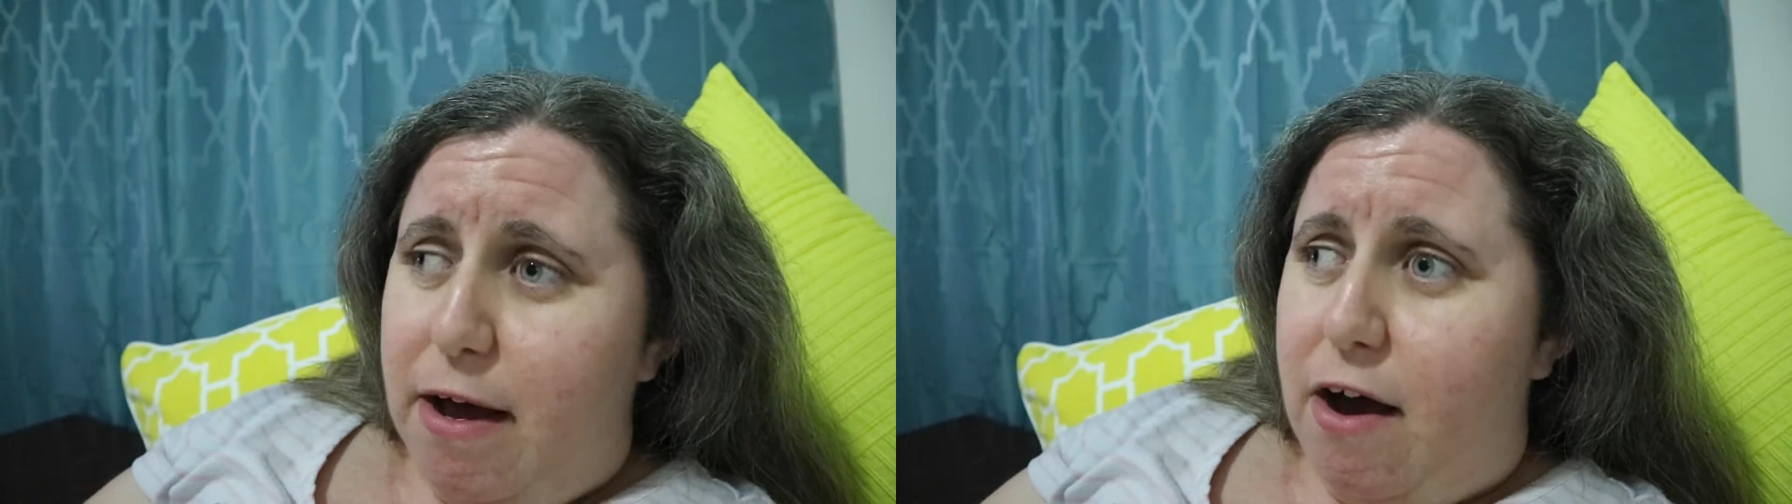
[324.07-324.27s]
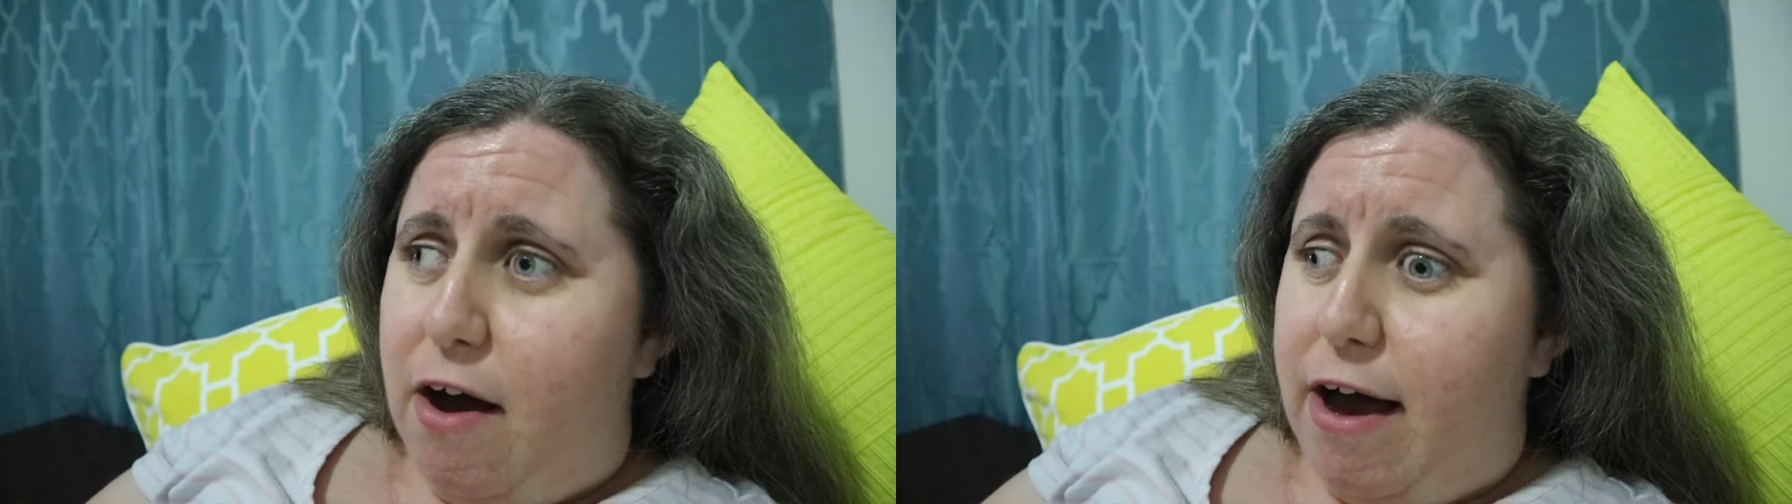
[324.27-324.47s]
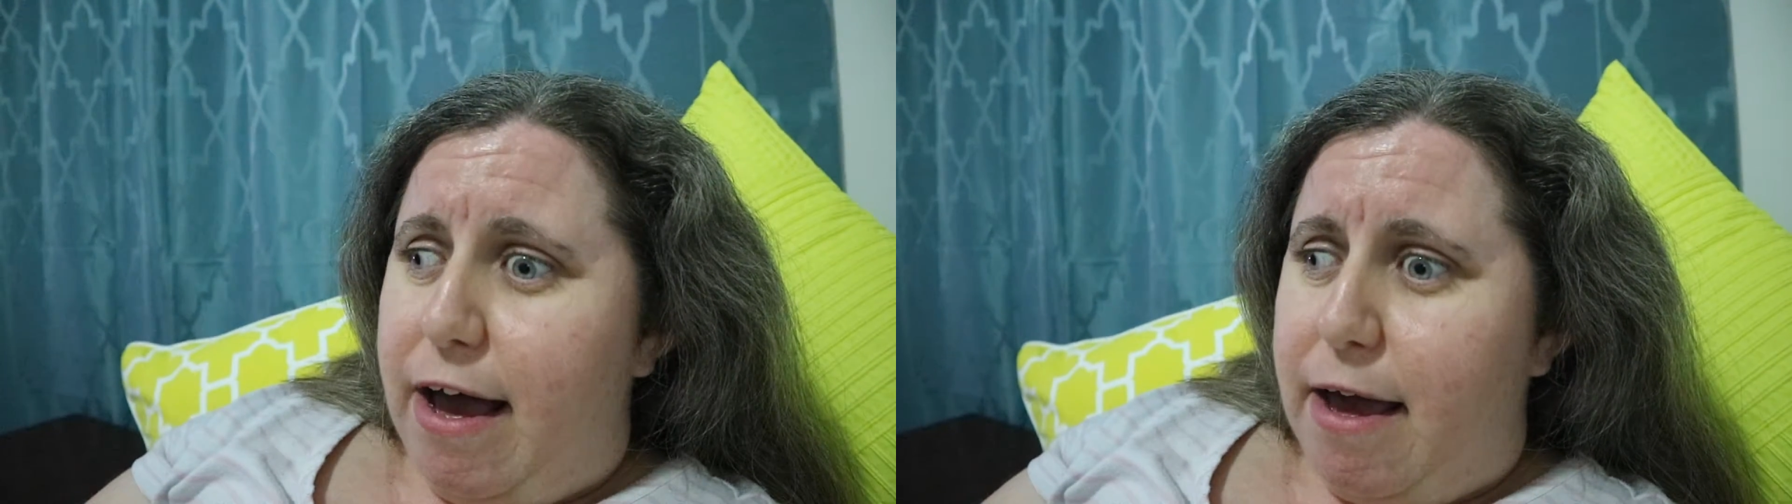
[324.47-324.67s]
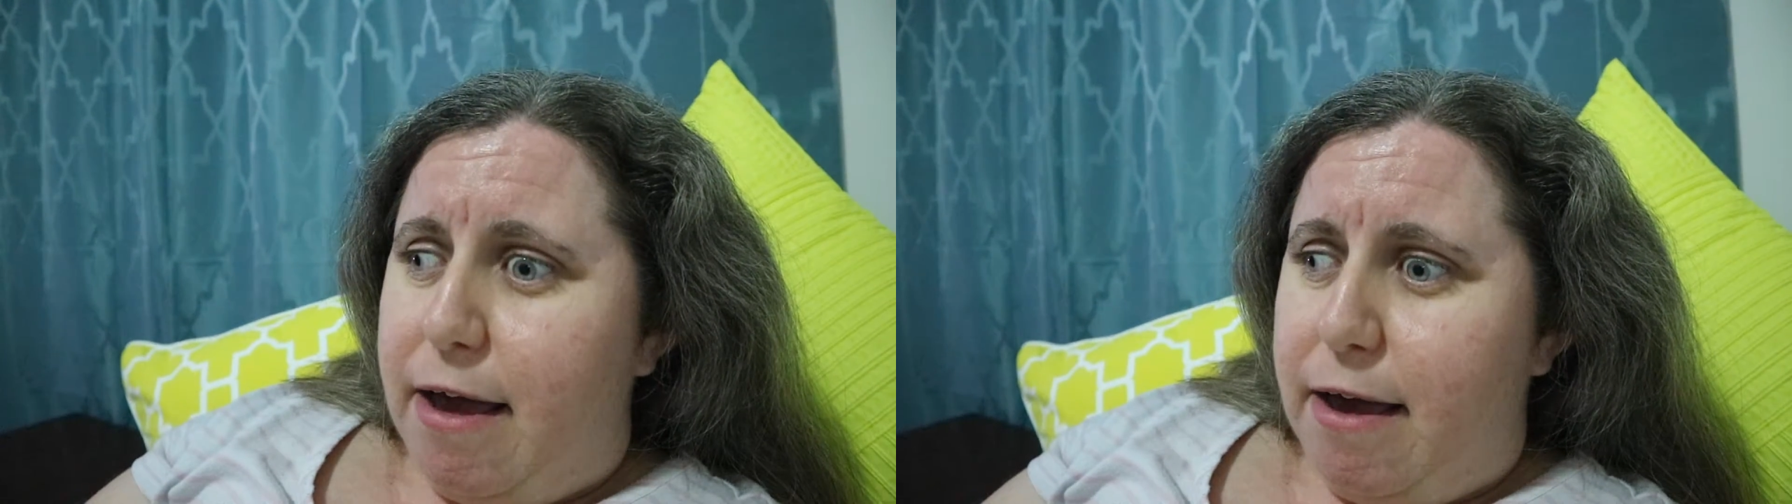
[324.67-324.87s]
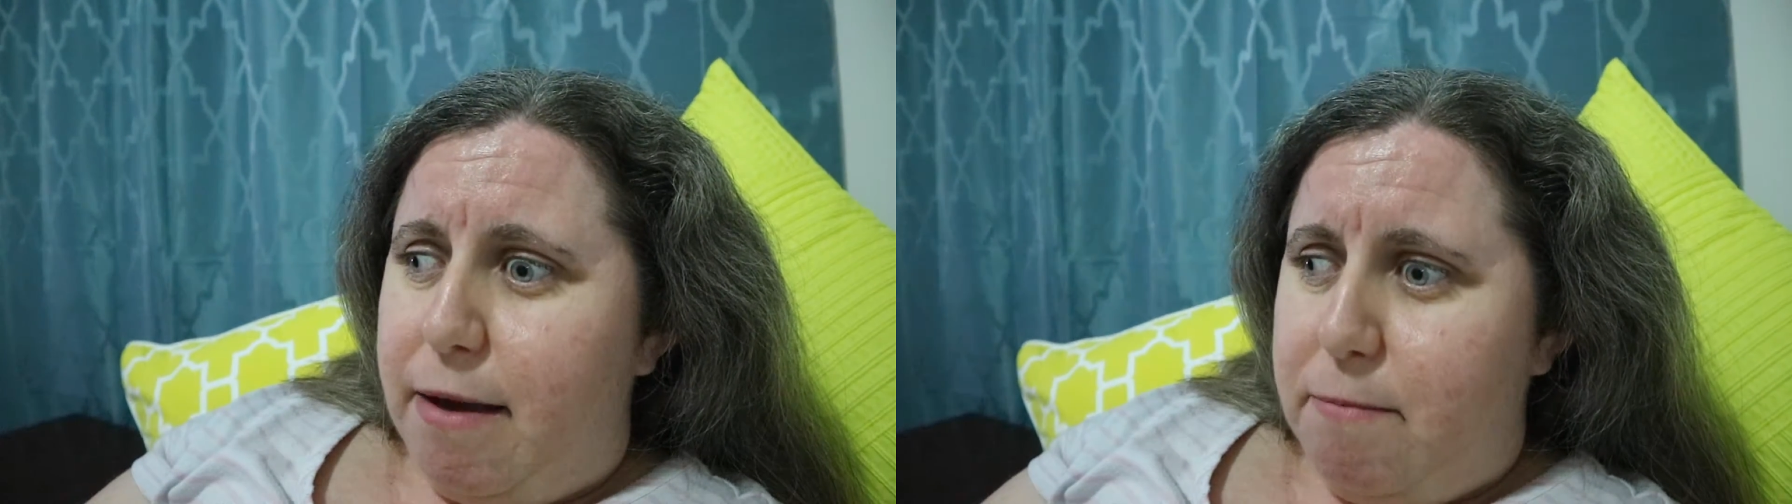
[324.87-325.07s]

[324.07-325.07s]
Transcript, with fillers: I